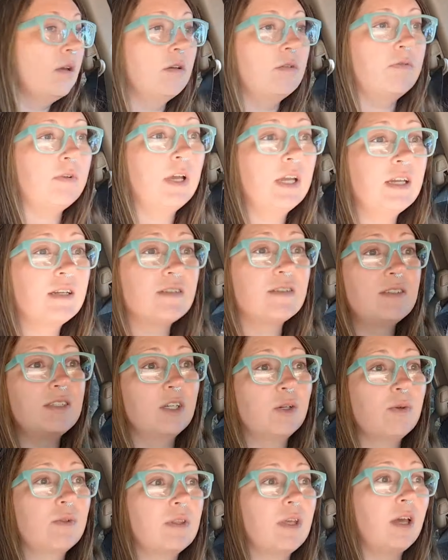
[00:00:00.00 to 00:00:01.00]
if I can
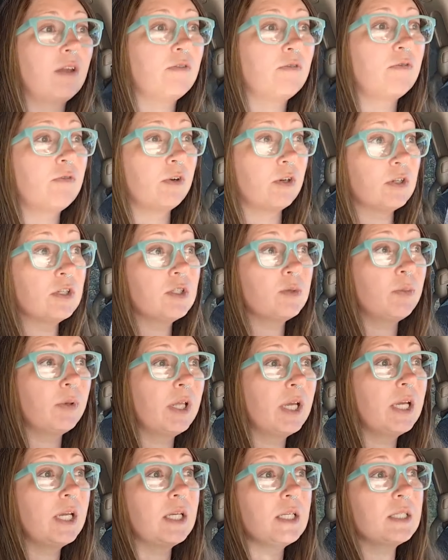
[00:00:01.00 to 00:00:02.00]
stick with that first
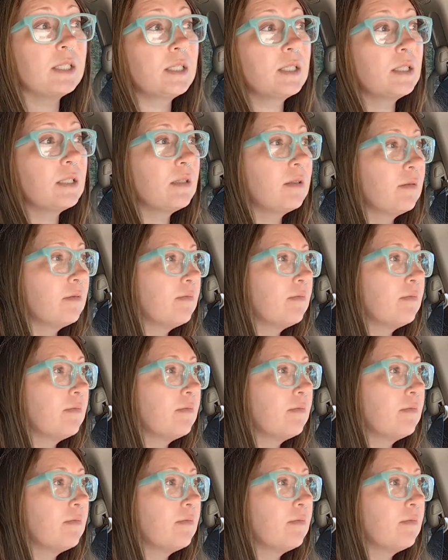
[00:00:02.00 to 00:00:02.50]
place,